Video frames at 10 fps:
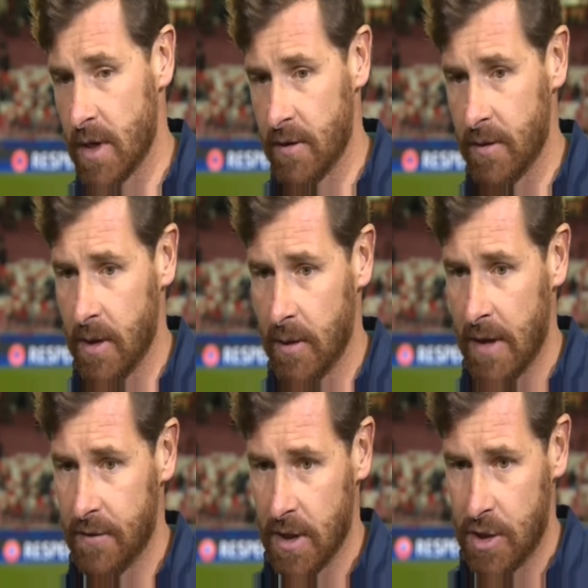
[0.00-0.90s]
We have, uh, we
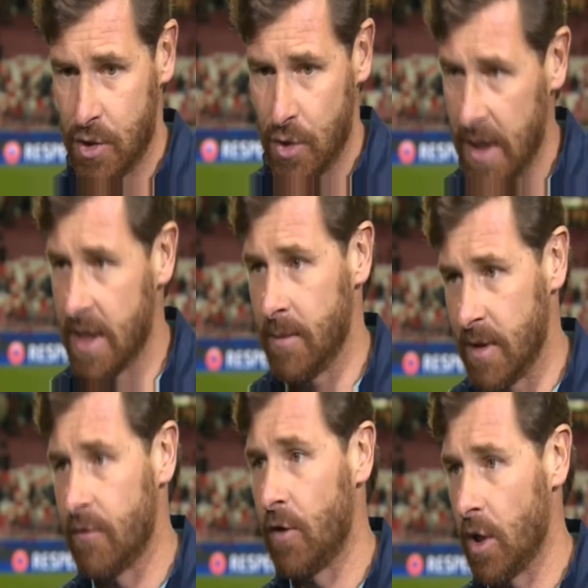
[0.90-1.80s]
have uh, trained them
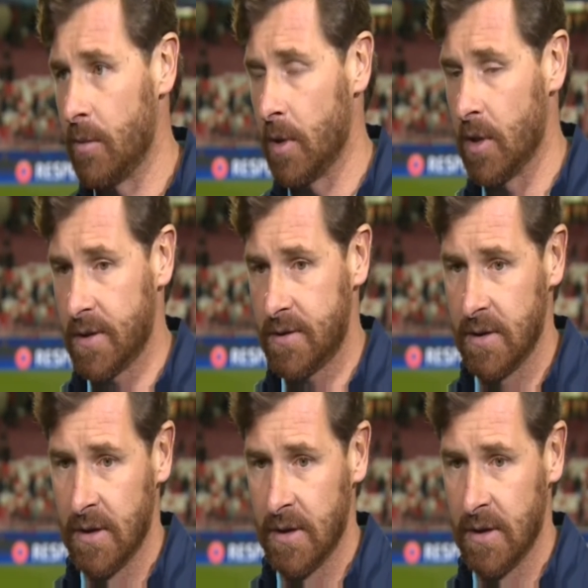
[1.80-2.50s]
in volume a lot.